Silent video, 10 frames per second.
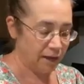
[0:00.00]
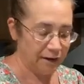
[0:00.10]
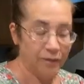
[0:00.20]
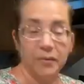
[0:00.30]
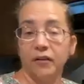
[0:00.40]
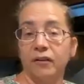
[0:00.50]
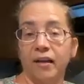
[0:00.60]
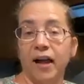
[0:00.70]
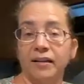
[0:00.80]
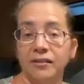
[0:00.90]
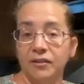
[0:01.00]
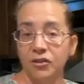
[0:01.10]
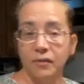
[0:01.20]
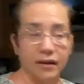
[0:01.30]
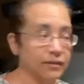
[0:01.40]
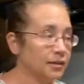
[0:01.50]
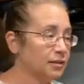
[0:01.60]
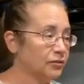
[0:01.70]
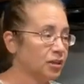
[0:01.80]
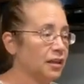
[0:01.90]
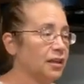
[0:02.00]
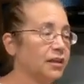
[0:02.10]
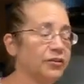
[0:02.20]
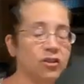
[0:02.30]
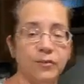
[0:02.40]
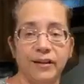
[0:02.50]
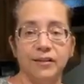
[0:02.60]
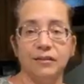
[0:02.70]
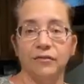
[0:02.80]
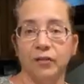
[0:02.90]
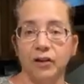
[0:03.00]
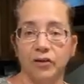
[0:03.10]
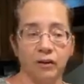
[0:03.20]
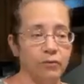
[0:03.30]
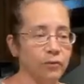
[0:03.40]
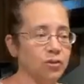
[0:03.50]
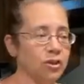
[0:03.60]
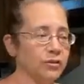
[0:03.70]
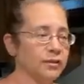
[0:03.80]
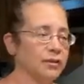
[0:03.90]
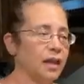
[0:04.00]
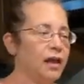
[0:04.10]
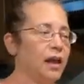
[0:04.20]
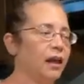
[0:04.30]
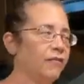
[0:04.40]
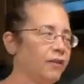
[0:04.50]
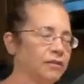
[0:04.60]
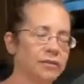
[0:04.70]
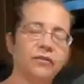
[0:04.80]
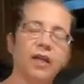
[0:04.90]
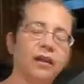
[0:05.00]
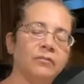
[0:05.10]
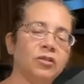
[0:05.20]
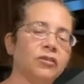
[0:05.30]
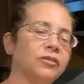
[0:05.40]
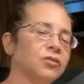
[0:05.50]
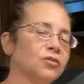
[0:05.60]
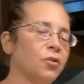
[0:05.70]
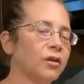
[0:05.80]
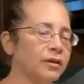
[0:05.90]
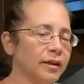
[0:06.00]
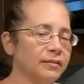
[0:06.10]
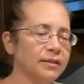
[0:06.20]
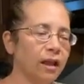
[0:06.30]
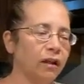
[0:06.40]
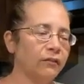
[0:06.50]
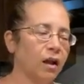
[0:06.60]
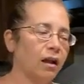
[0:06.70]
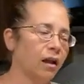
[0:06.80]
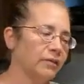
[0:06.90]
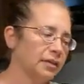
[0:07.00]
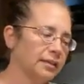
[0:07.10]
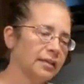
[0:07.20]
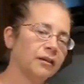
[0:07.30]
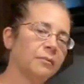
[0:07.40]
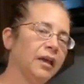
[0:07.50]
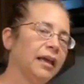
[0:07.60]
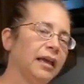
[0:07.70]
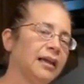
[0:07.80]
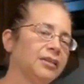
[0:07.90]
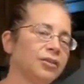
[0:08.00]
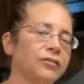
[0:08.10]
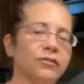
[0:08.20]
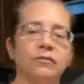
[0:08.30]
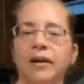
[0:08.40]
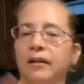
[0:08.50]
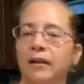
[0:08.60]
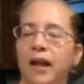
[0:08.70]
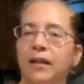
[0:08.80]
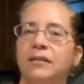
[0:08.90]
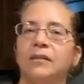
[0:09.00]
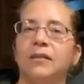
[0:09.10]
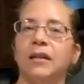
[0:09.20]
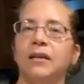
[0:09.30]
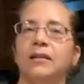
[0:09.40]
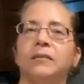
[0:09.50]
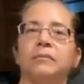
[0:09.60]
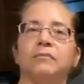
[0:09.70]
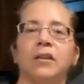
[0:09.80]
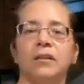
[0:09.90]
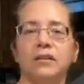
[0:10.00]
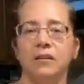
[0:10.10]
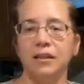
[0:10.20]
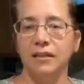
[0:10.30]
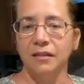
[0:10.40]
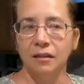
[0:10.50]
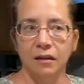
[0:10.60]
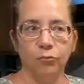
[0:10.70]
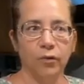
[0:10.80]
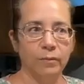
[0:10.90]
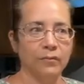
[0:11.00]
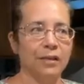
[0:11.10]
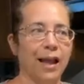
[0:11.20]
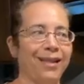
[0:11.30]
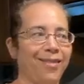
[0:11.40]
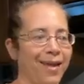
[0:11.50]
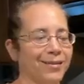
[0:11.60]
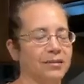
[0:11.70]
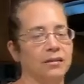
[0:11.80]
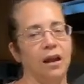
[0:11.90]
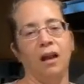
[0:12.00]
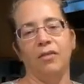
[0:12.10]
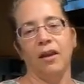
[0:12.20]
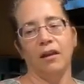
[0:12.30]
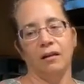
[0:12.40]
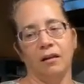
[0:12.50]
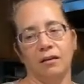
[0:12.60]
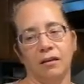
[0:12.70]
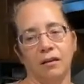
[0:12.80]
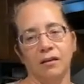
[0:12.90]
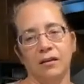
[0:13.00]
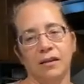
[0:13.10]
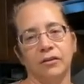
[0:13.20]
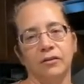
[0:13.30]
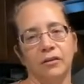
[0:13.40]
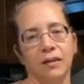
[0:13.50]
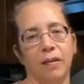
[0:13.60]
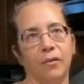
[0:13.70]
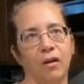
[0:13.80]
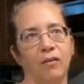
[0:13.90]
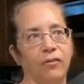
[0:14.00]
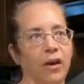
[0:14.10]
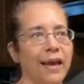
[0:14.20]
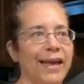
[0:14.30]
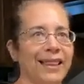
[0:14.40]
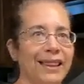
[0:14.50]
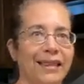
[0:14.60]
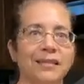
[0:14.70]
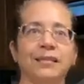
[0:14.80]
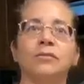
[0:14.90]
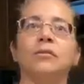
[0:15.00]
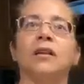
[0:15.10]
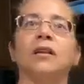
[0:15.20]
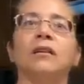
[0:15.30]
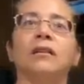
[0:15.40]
I need a bigger glass. 2 ounces of tequila, 2 ounces of fresh grapefruit juice, 1/2 ounce of lime juice, 1/4 ounce of agave syrup. Stir it around, add some ice in a salted rimmed glass, and then a little seltzer to top it off. This is really